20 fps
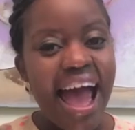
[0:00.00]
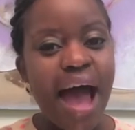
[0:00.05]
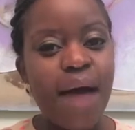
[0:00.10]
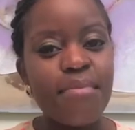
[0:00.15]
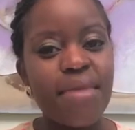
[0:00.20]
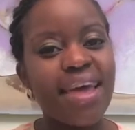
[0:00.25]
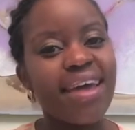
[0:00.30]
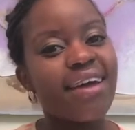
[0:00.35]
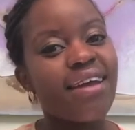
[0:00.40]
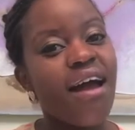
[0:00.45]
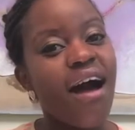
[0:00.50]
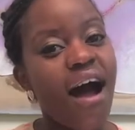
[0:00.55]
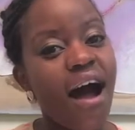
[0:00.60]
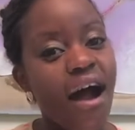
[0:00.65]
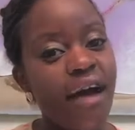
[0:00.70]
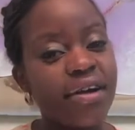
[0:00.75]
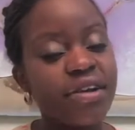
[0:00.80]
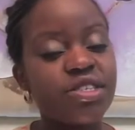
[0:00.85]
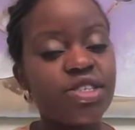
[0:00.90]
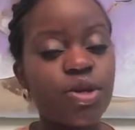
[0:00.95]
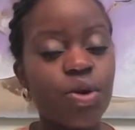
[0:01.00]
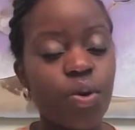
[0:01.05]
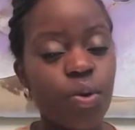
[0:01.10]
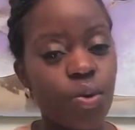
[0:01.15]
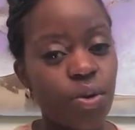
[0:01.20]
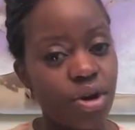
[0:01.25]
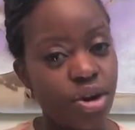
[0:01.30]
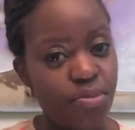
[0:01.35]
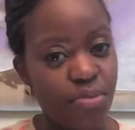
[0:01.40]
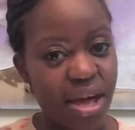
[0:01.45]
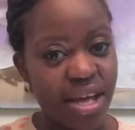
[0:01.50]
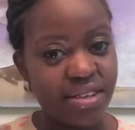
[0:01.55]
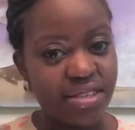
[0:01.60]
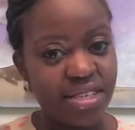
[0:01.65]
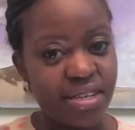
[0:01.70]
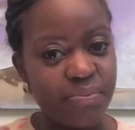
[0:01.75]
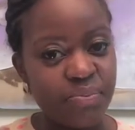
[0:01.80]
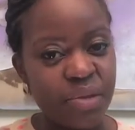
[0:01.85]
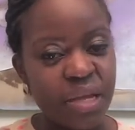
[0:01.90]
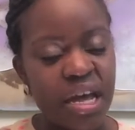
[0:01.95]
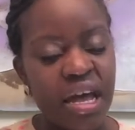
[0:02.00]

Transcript: and make it hard to automate.